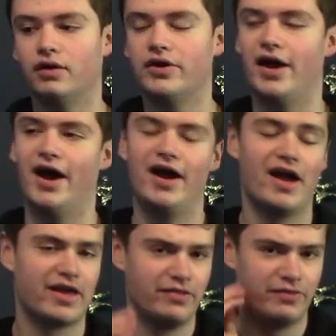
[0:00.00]
Oh yeah, I,
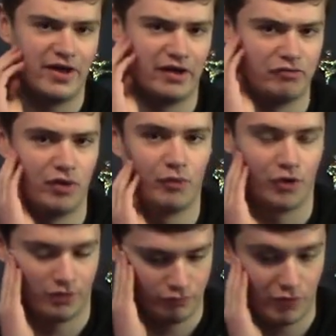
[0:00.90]
I can think of one
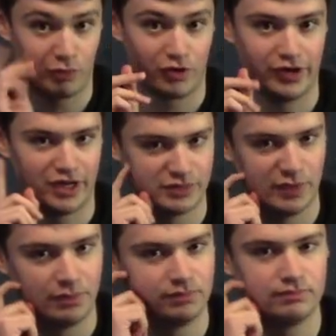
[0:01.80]
more, one more
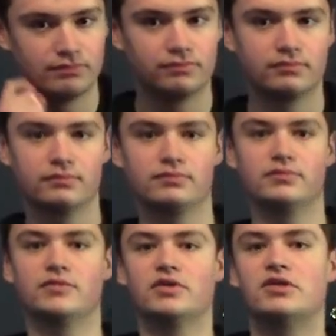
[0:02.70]
announcement.
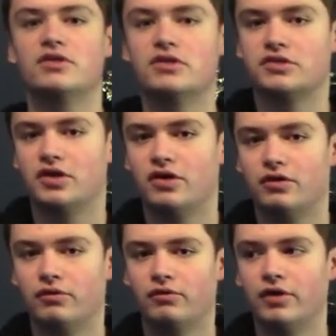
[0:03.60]

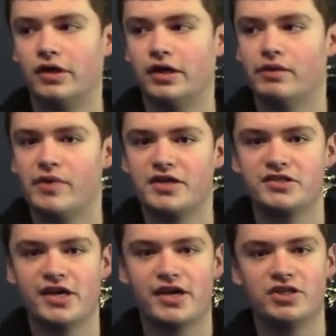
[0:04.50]
So, my
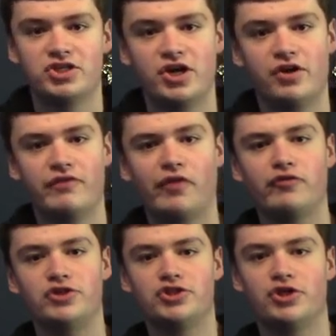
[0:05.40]
second channel, The
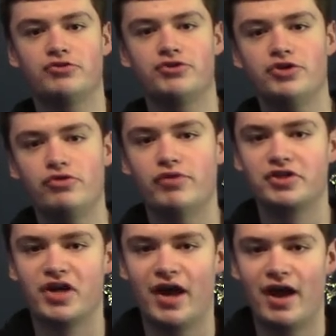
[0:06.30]
Luigi Show 2,
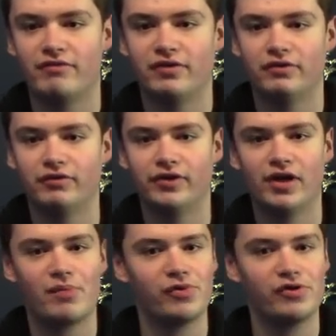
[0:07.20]
which I haven't really
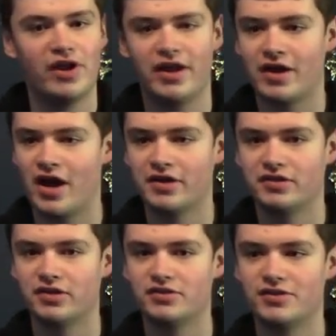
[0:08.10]
uploaded any
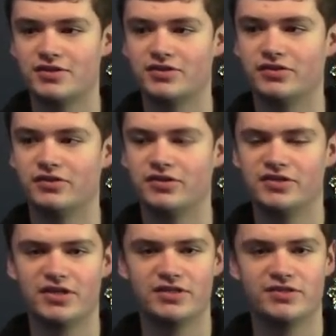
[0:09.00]
content since,
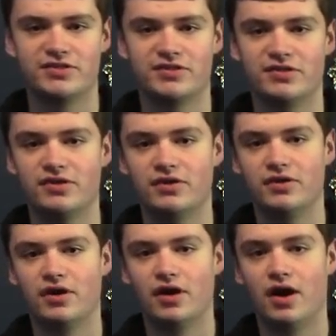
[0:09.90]
since
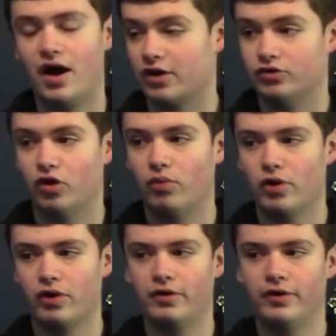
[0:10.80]
October.